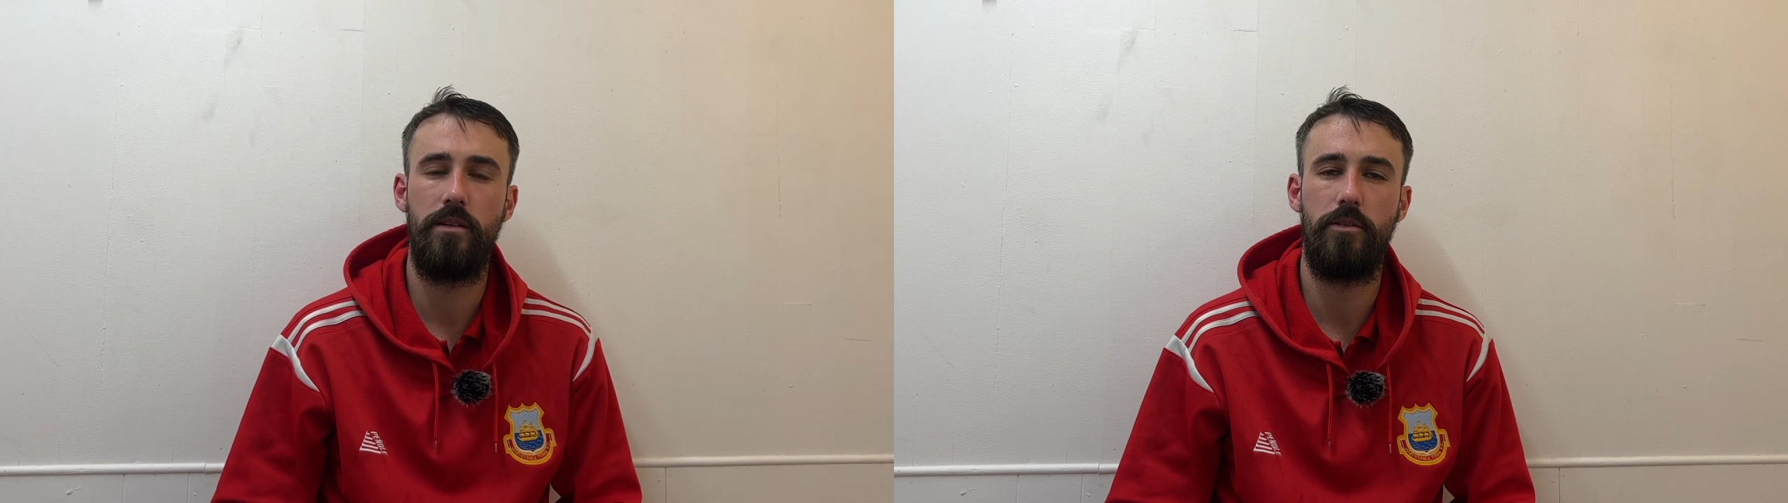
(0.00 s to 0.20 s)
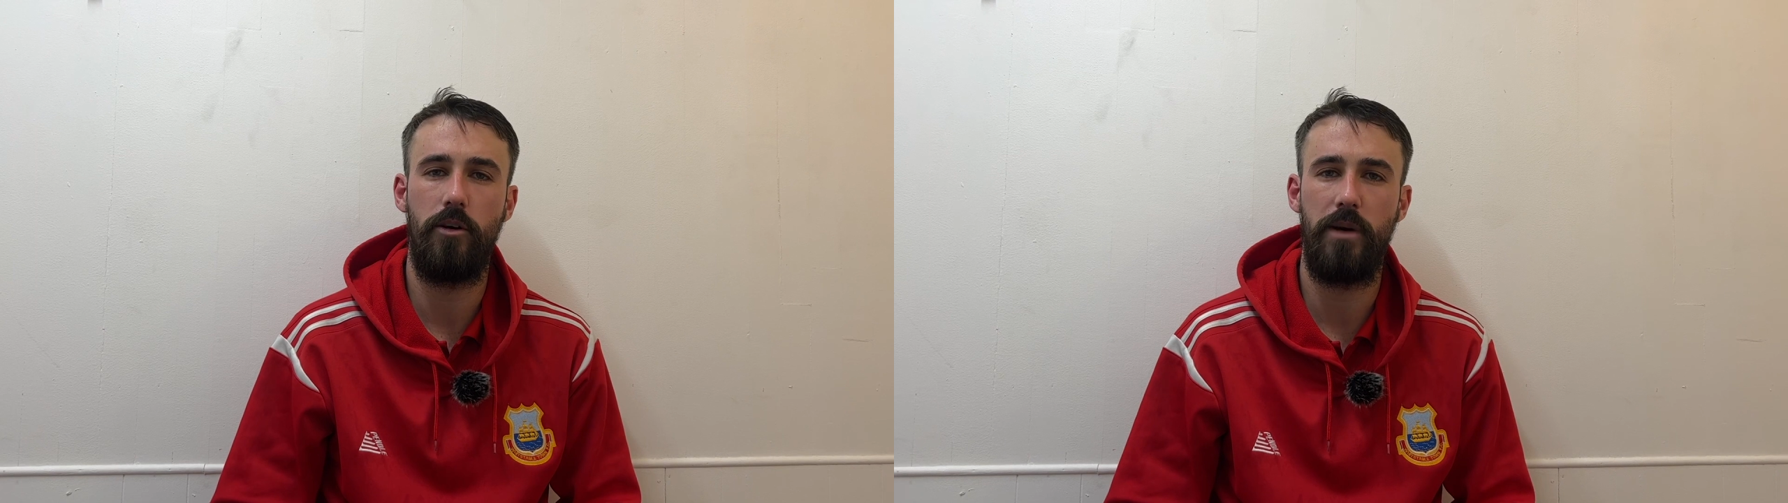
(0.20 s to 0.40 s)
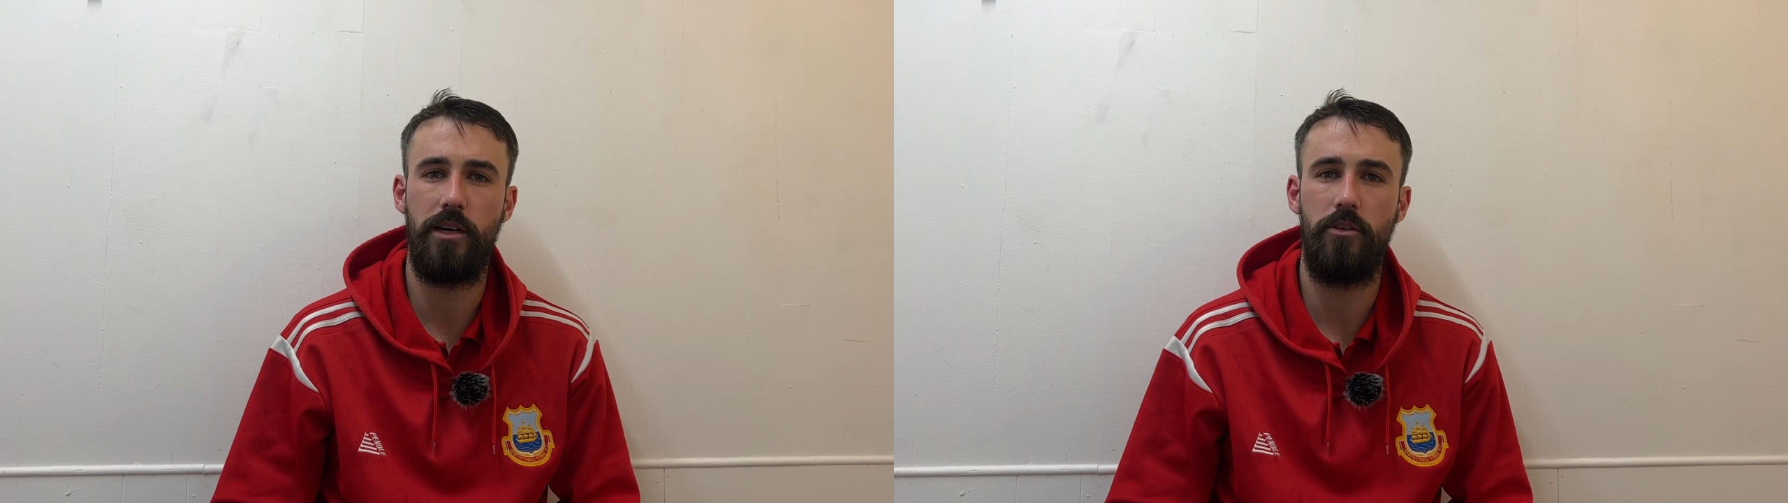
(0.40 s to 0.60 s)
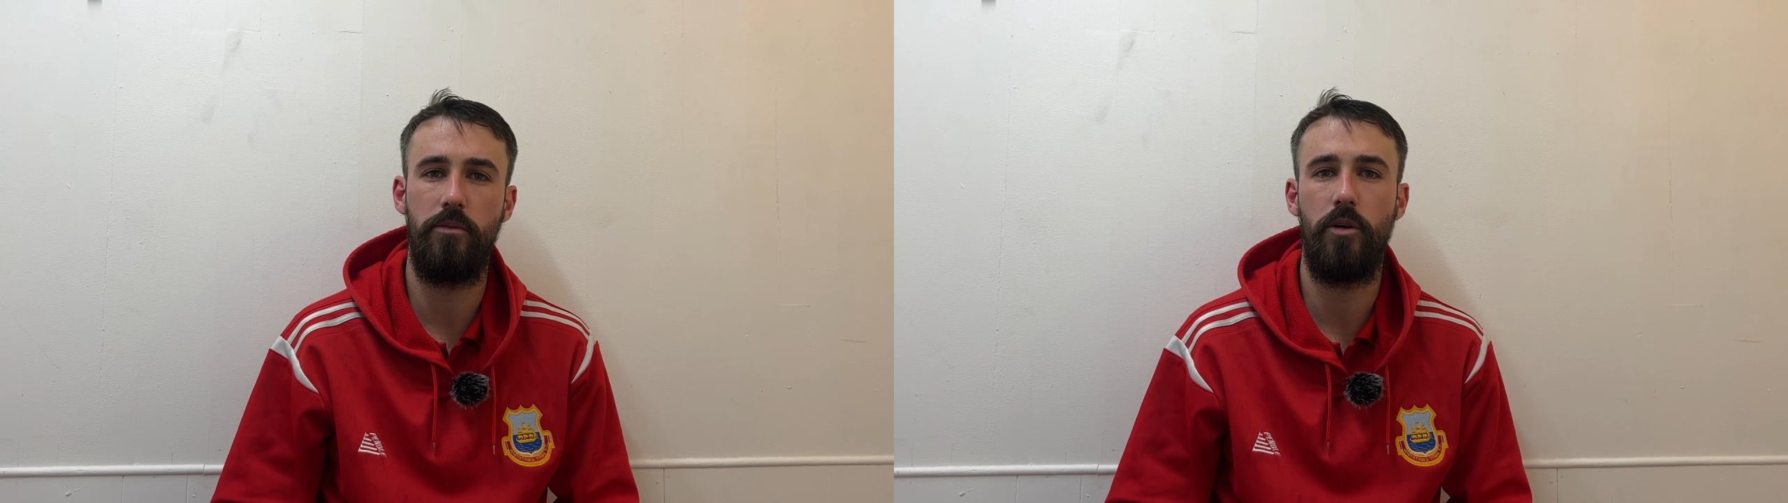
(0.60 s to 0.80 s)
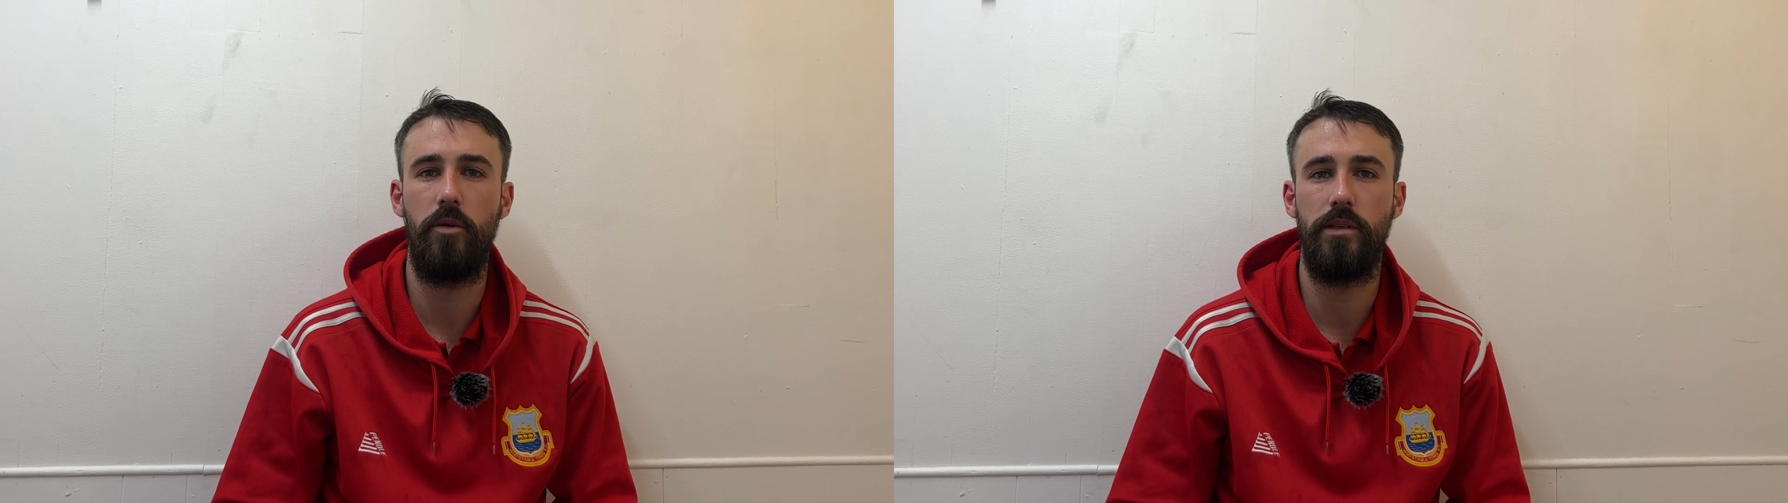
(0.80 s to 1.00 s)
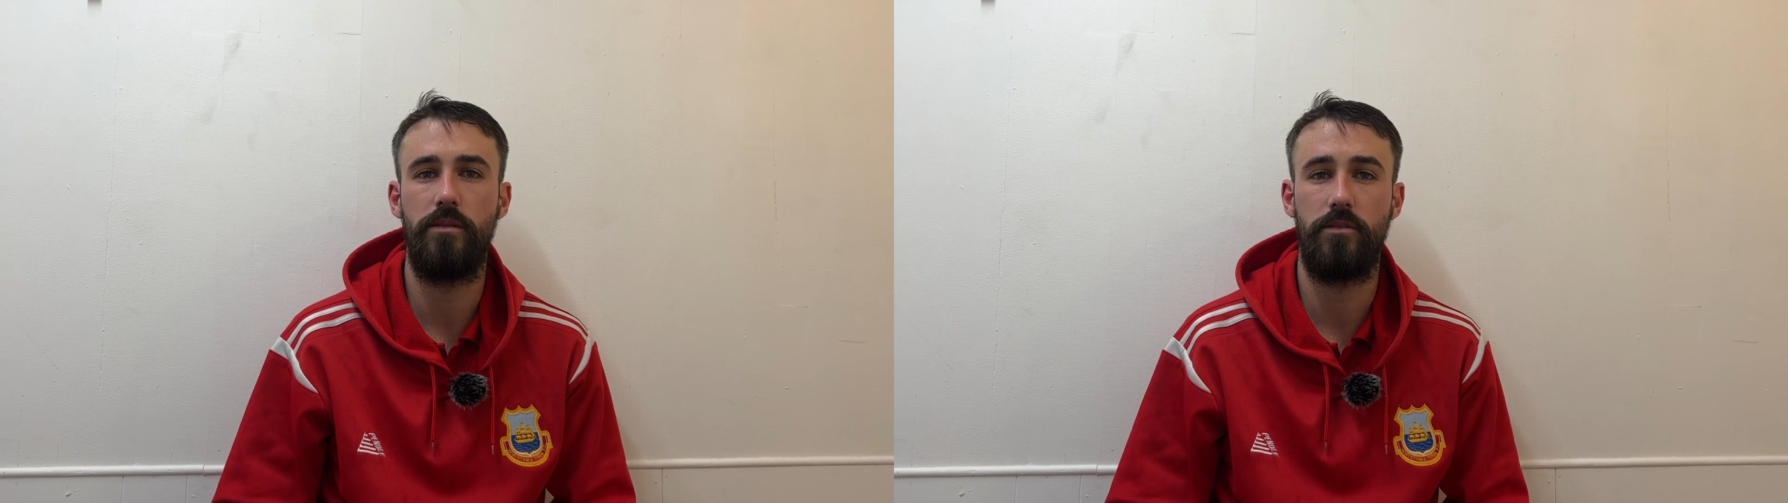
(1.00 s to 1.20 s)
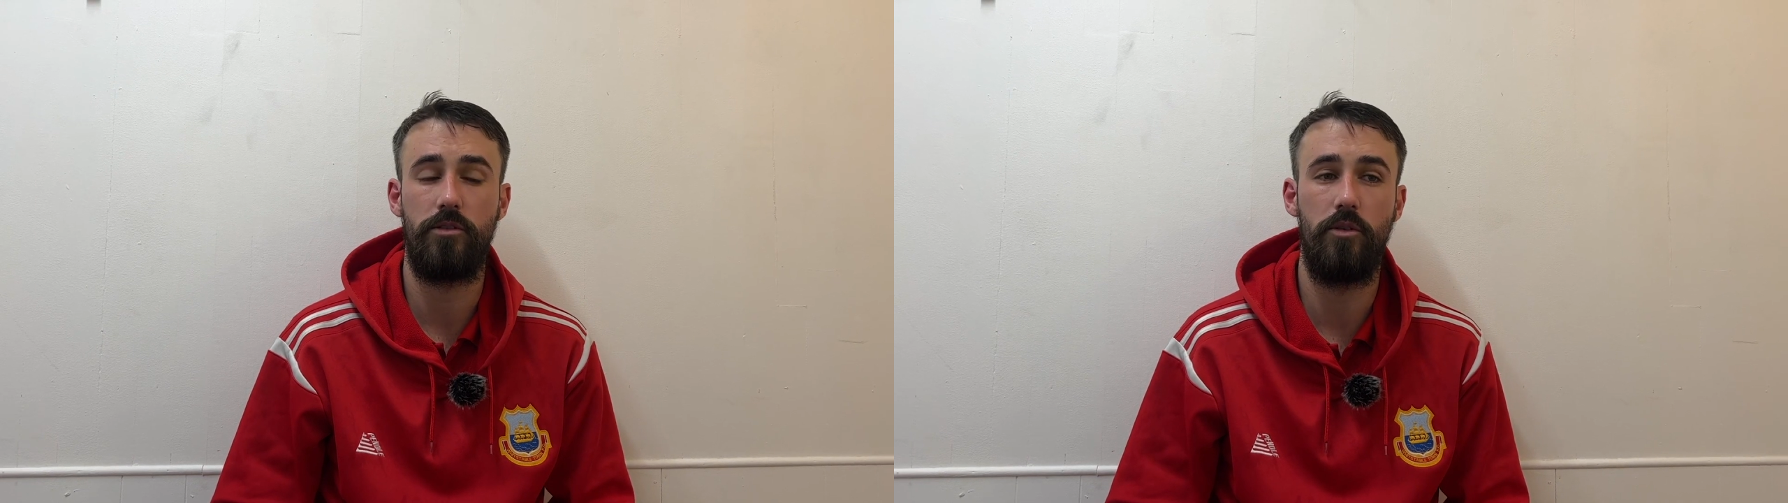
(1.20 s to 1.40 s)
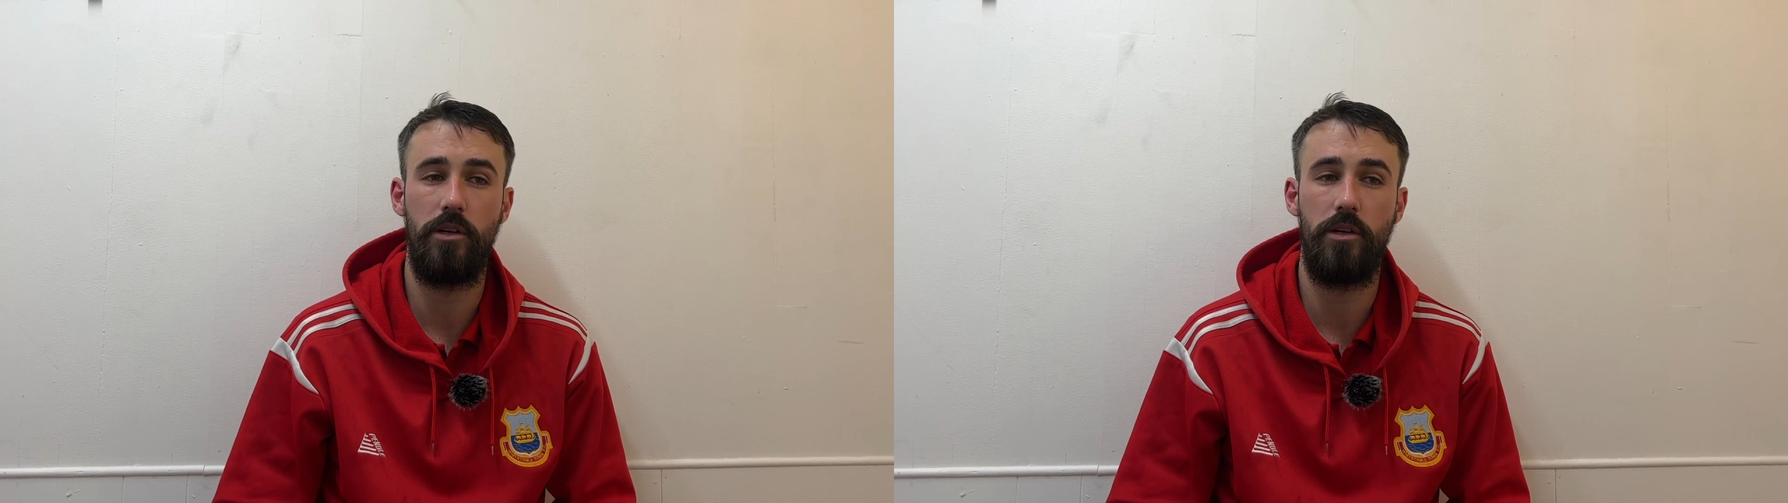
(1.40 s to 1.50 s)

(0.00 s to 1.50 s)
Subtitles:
got back on the ball and scored